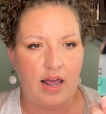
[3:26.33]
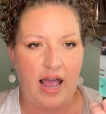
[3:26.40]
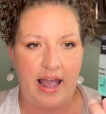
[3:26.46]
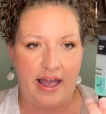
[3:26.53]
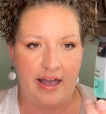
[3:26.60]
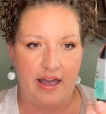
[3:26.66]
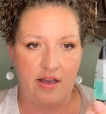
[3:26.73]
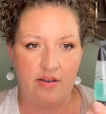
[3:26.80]
I
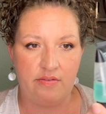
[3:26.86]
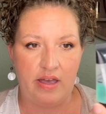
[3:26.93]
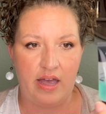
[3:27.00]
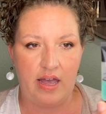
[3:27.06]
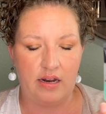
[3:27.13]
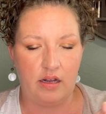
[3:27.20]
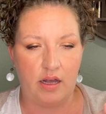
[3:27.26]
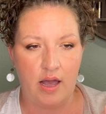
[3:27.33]
have
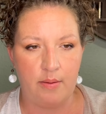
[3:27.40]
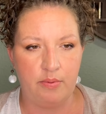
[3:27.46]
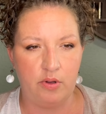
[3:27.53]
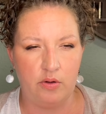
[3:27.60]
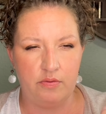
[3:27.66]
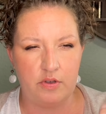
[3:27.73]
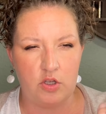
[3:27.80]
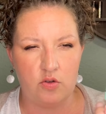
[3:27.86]
had a couple
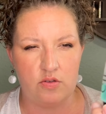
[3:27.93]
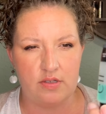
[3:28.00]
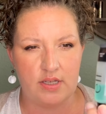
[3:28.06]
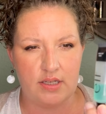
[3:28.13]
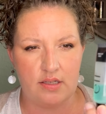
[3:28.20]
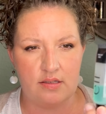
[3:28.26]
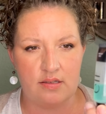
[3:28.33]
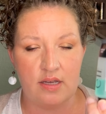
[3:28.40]
of
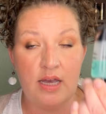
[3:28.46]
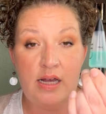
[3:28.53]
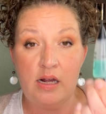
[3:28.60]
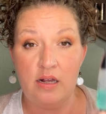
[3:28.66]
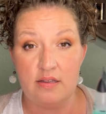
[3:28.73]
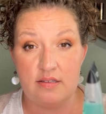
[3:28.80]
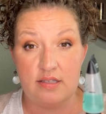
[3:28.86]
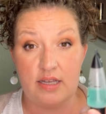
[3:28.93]
uses
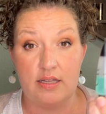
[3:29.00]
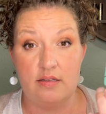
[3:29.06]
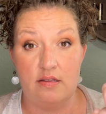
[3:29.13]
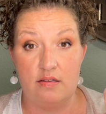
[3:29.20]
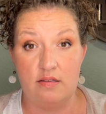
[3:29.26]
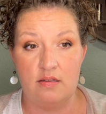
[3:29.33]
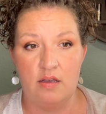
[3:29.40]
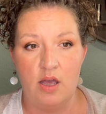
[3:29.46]

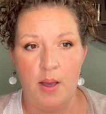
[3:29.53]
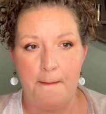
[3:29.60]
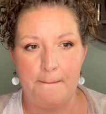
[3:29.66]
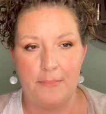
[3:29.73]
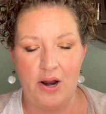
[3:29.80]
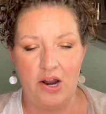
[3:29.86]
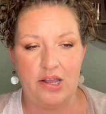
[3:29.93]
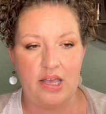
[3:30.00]
since
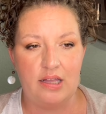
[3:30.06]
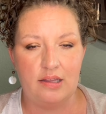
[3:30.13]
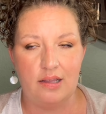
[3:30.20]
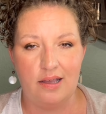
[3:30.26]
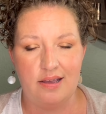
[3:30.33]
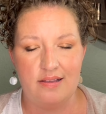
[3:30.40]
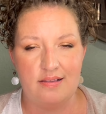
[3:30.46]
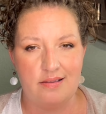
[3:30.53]
marking
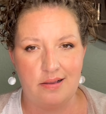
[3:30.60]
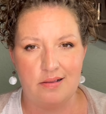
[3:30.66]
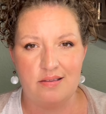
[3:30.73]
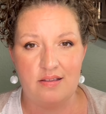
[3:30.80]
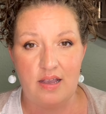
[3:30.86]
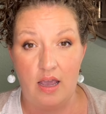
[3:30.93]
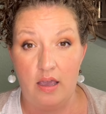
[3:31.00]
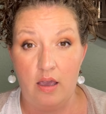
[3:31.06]
this, since
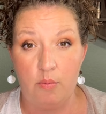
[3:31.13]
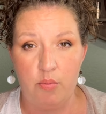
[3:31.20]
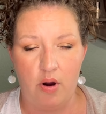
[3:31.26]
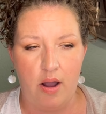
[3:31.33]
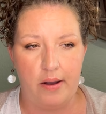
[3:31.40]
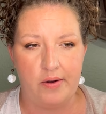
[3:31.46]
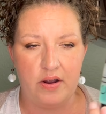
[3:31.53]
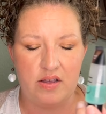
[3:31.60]
taking
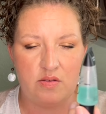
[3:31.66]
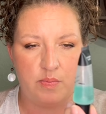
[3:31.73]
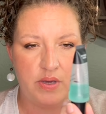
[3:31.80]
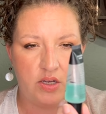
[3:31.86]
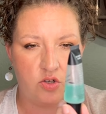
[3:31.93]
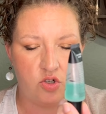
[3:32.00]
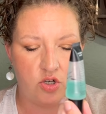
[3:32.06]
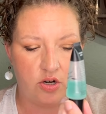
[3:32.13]
progress
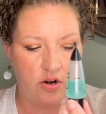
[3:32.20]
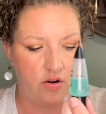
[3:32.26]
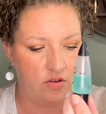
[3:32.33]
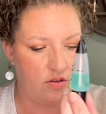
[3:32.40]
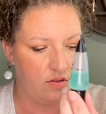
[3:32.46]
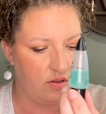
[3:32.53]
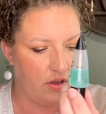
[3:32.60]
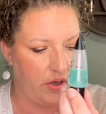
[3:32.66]
pictures.
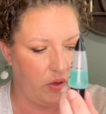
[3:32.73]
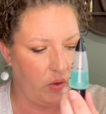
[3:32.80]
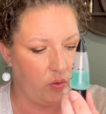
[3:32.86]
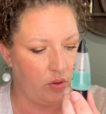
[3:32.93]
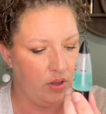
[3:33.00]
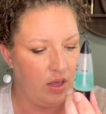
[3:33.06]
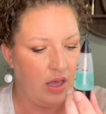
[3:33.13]
So